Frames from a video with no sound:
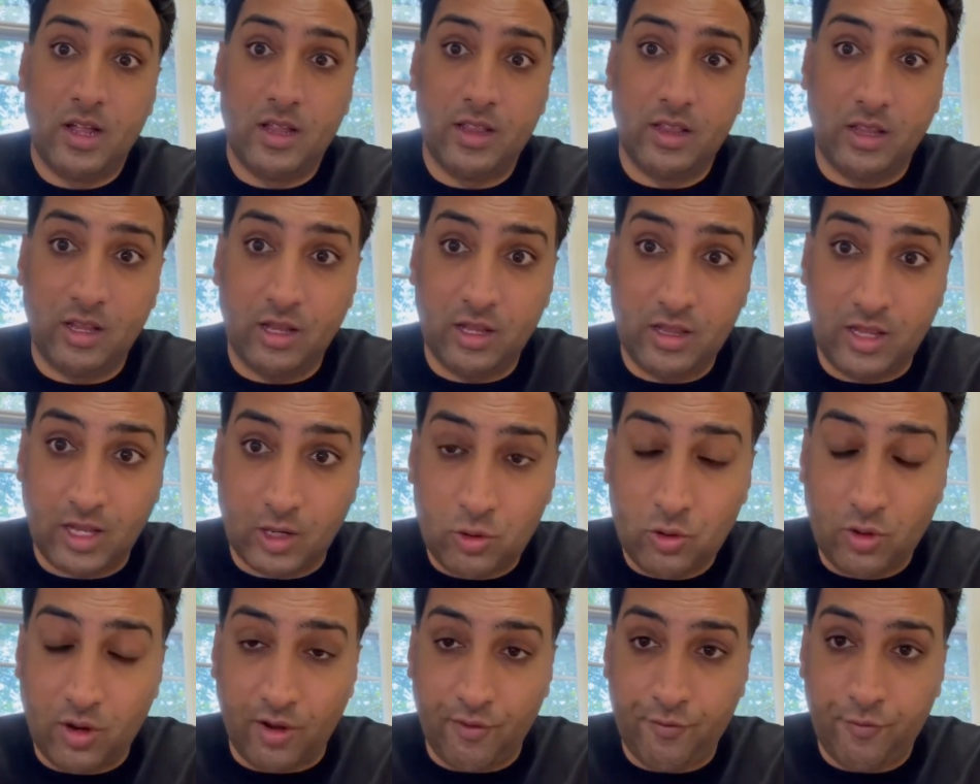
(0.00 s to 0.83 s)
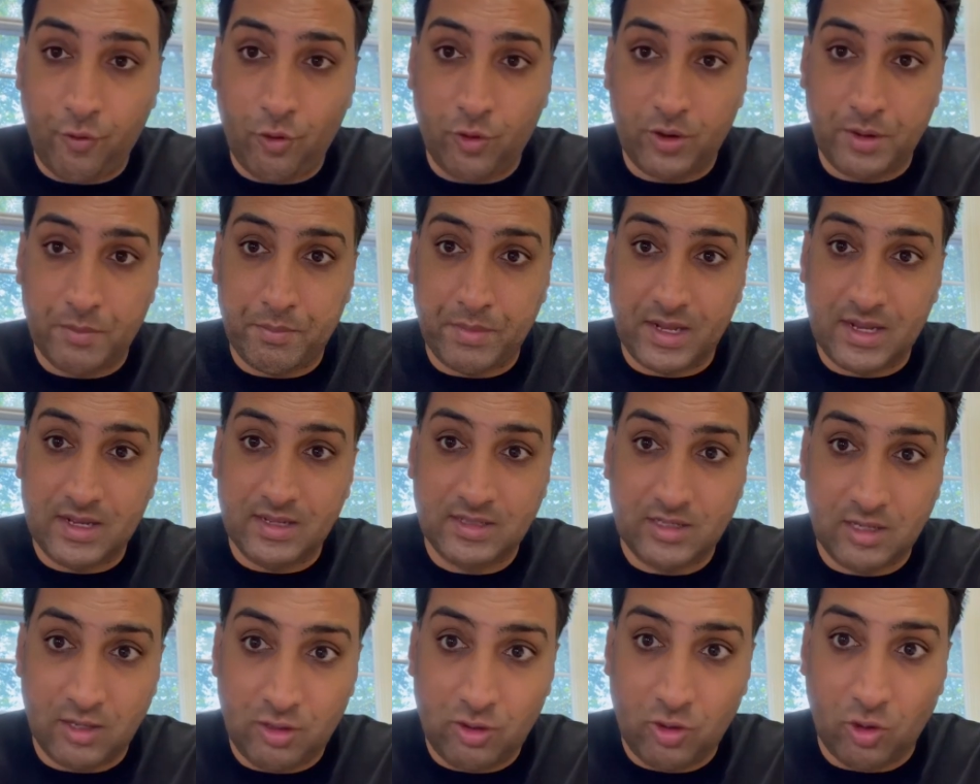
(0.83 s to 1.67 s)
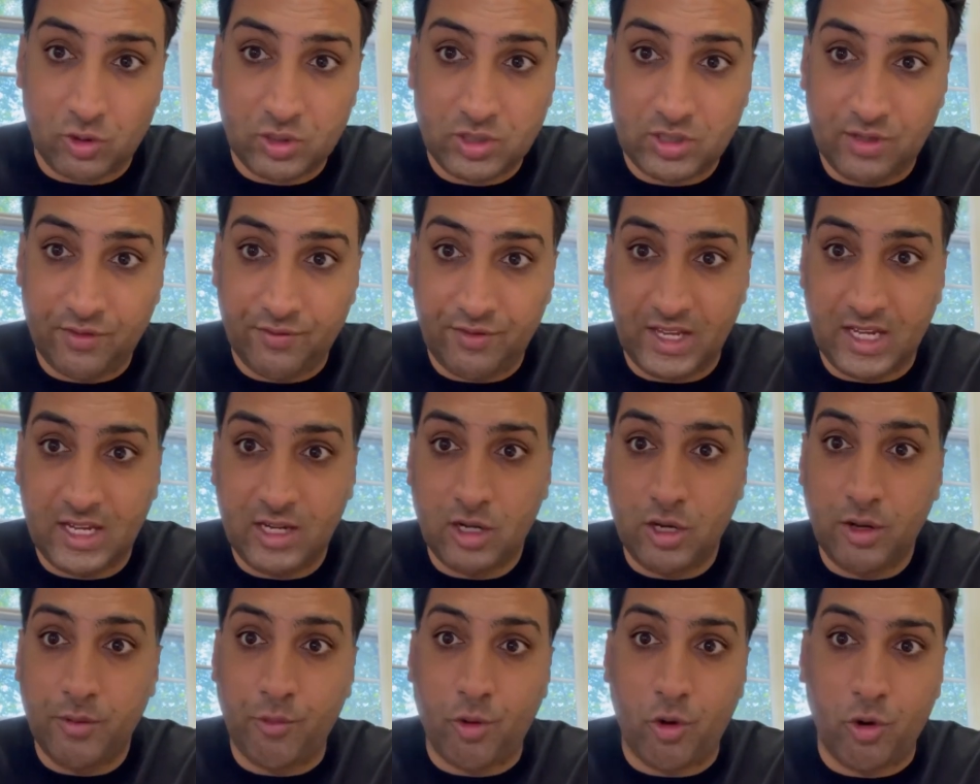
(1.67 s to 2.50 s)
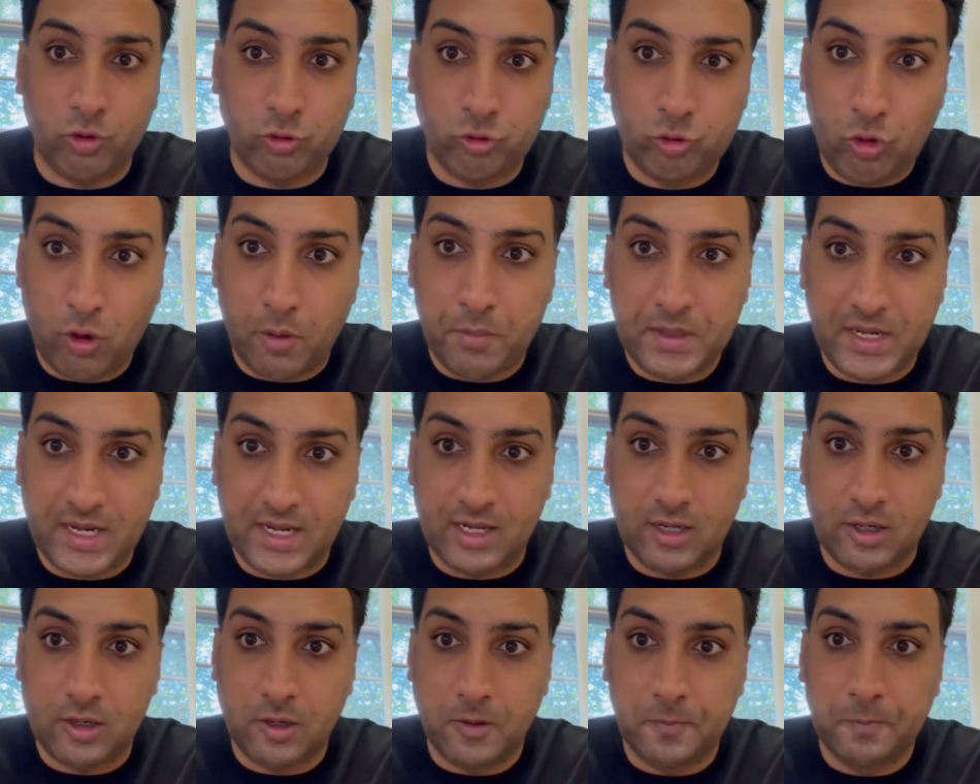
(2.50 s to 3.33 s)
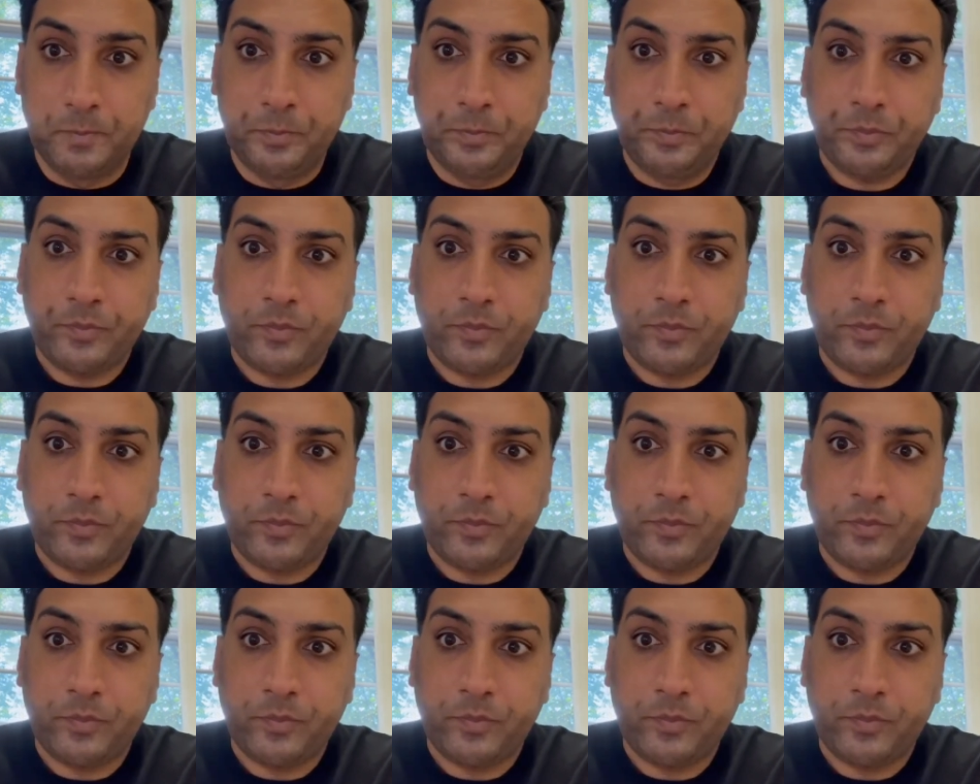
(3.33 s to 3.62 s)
it because of loss of income or drop in income,